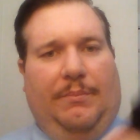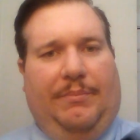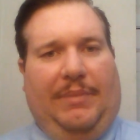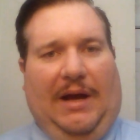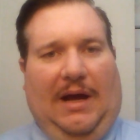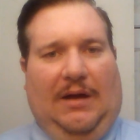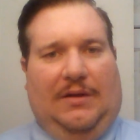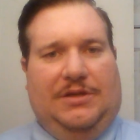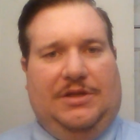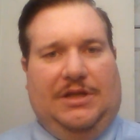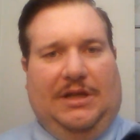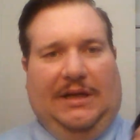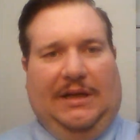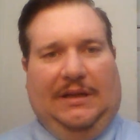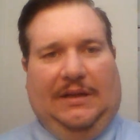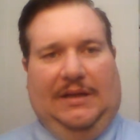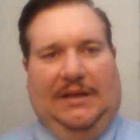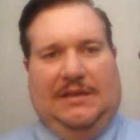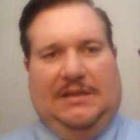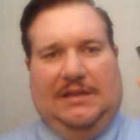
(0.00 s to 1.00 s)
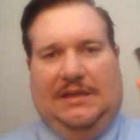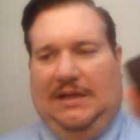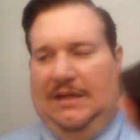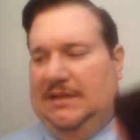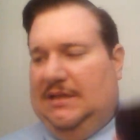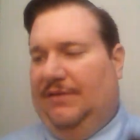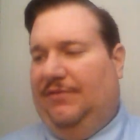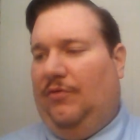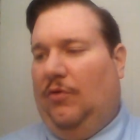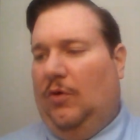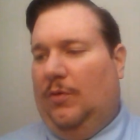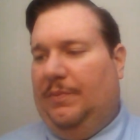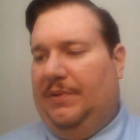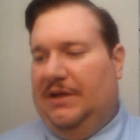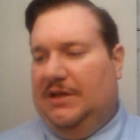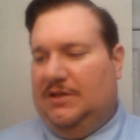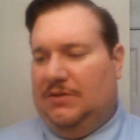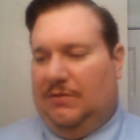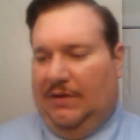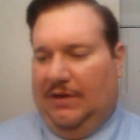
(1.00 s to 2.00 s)
pouch like this, and it's a
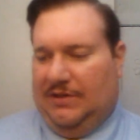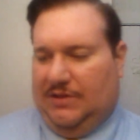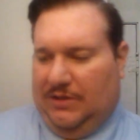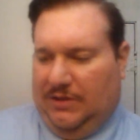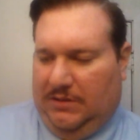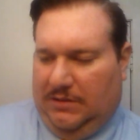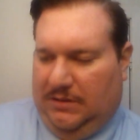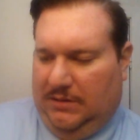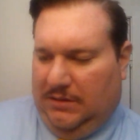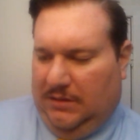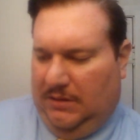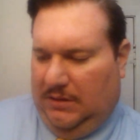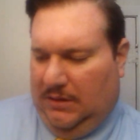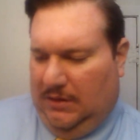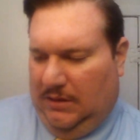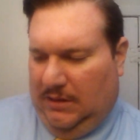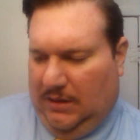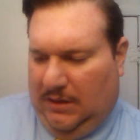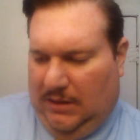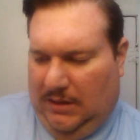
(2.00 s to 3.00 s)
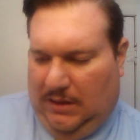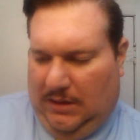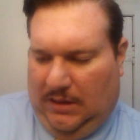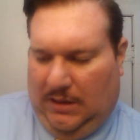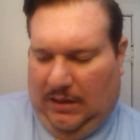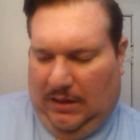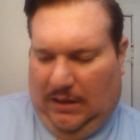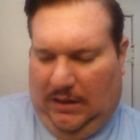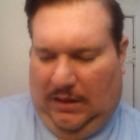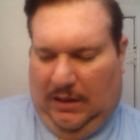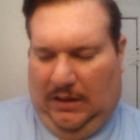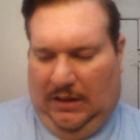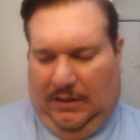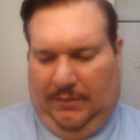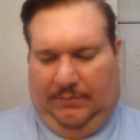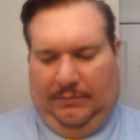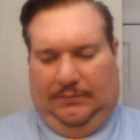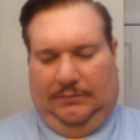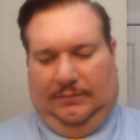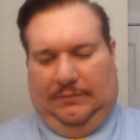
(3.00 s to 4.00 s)
4-piece razor.
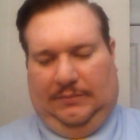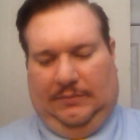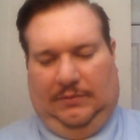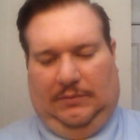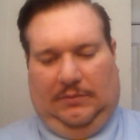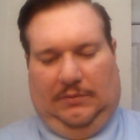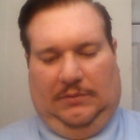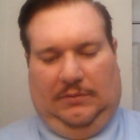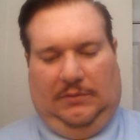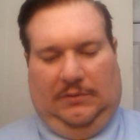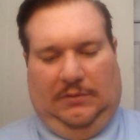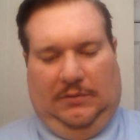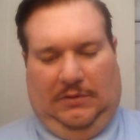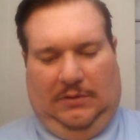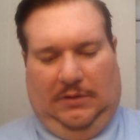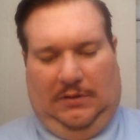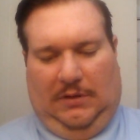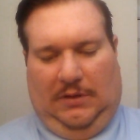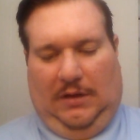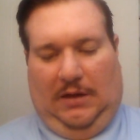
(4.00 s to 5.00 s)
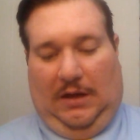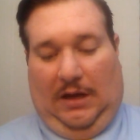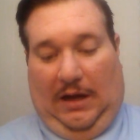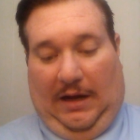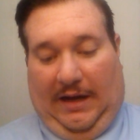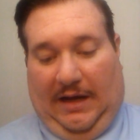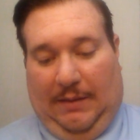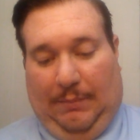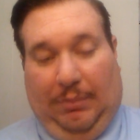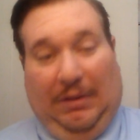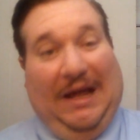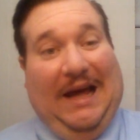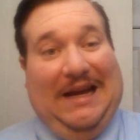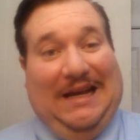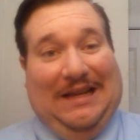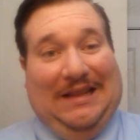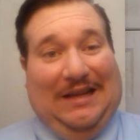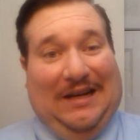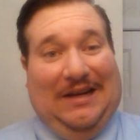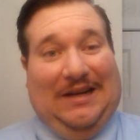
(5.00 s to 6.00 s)
I got a
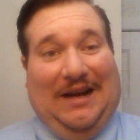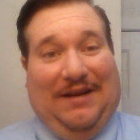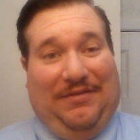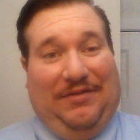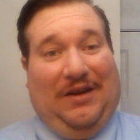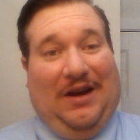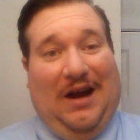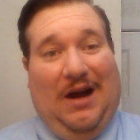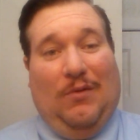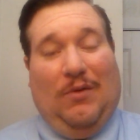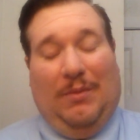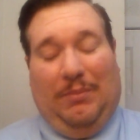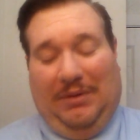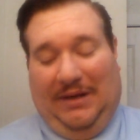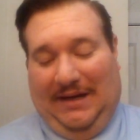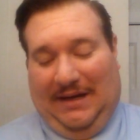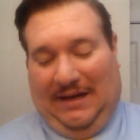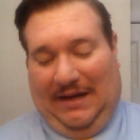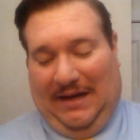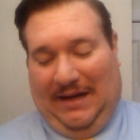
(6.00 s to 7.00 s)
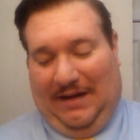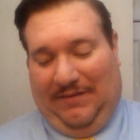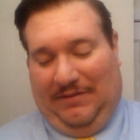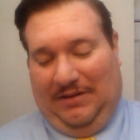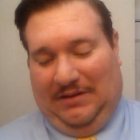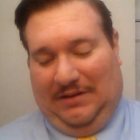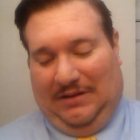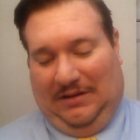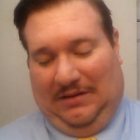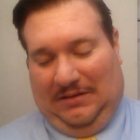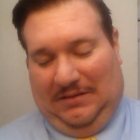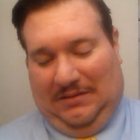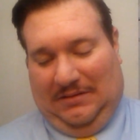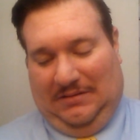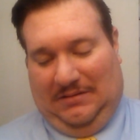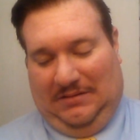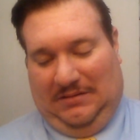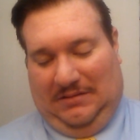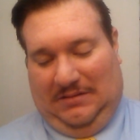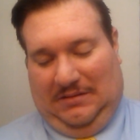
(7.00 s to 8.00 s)
blade in there, and I forgot what blade I have in there.
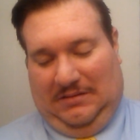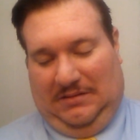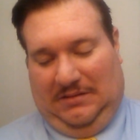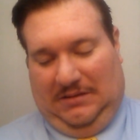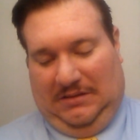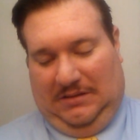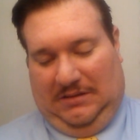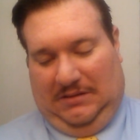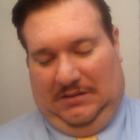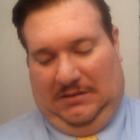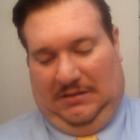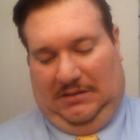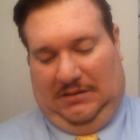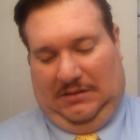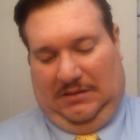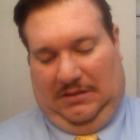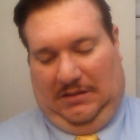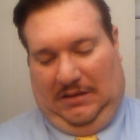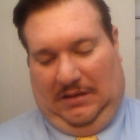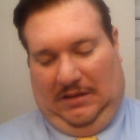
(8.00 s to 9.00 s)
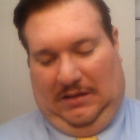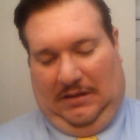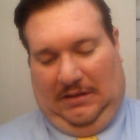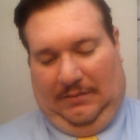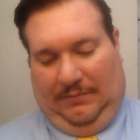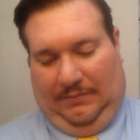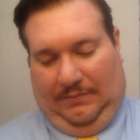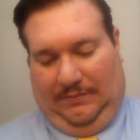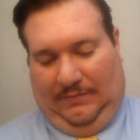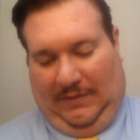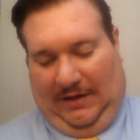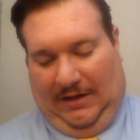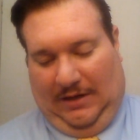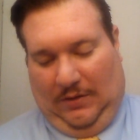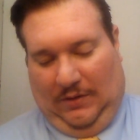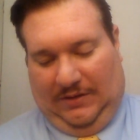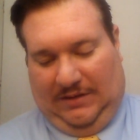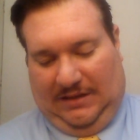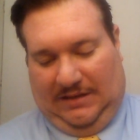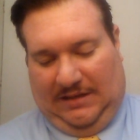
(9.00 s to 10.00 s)
I
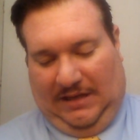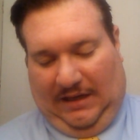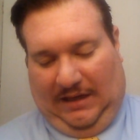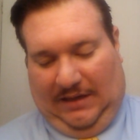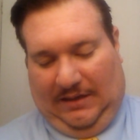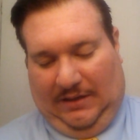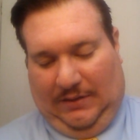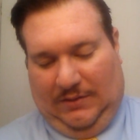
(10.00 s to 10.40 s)
know it's the second